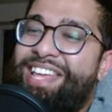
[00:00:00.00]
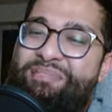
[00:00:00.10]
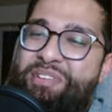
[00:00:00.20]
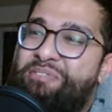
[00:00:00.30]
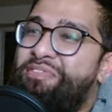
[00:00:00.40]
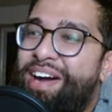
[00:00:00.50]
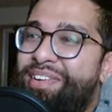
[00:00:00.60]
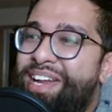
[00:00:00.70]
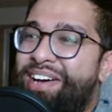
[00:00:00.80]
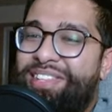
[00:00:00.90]
they've been
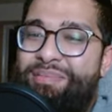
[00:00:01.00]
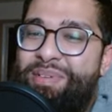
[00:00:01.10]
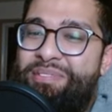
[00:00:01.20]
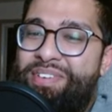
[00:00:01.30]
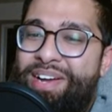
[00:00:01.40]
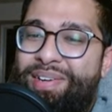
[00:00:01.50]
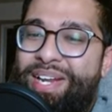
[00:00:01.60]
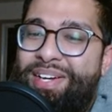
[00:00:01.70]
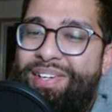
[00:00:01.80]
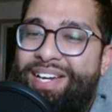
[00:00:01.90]
found out. They've been found
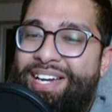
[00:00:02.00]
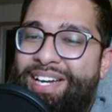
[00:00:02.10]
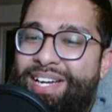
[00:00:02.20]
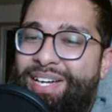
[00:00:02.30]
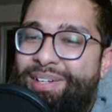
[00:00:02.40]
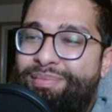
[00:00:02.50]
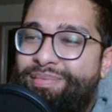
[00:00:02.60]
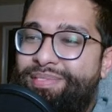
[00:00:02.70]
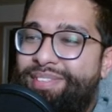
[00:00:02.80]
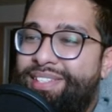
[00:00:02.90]
out. Um,
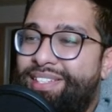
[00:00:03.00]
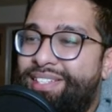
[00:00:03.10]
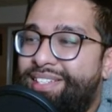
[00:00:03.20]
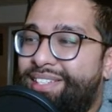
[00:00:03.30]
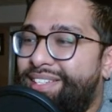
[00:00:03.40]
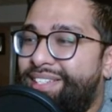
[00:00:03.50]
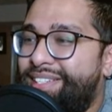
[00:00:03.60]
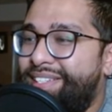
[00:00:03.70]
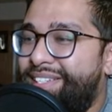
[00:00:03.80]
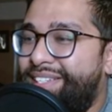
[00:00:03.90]

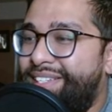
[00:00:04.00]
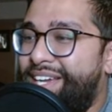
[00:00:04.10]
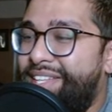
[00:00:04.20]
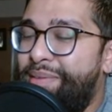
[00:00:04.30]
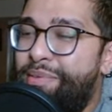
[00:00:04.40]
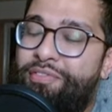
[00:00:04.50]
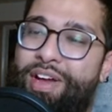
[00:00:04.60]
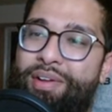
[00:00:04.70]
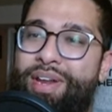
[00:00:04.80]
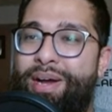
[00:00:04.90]
yeah, they've been
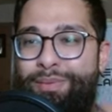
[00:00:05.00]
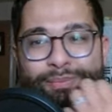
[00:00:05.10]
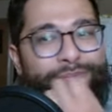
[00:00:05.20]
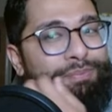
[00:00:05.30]
found out.